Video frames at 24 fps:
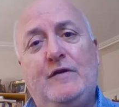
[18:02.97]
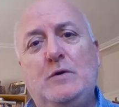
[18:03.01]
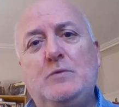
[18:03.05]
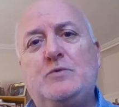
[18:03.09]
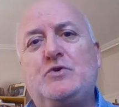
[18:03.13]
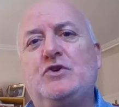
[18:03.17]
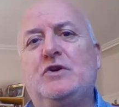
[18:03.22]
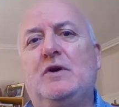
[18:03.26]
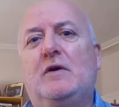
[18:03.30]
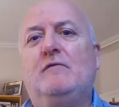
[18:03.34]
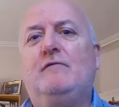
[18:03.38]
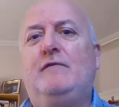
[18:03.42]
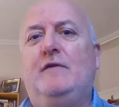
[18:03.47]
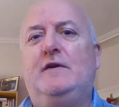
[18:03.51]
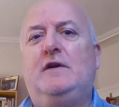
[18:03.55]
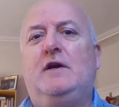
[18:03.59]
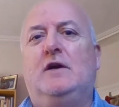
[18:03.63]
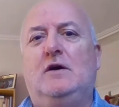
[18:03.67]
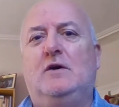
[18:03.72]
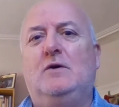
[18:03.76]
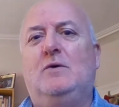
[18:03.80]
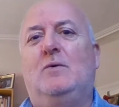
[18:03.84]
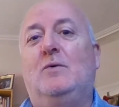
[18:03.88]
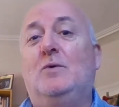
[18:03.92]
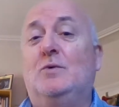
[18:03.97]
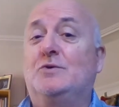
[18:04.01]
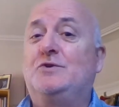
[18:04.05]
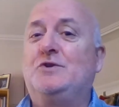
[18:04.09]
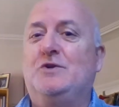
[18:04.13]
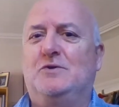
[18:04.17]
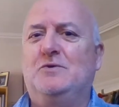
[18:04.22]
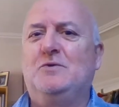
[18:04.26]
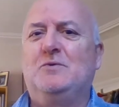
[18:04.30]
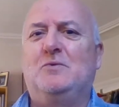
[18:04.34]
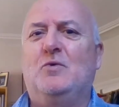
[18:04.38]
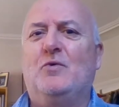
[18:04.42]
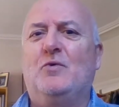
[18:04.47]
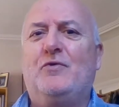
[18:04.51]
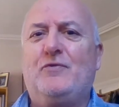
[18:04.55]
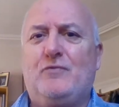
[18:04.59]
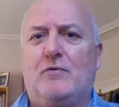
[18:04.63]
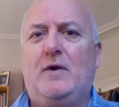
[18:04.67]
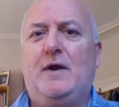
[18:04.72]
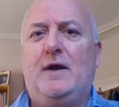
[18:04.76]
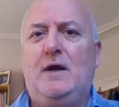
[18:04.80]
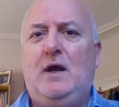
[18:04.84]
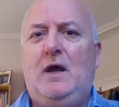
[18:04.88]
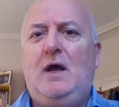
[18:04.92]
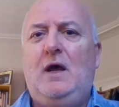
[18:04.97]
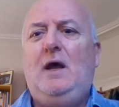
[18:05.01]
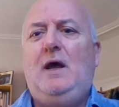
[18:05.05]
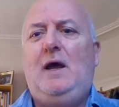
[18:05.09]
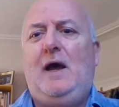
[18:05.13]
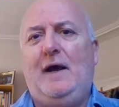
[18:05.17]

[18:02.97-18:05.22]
future video or two or three.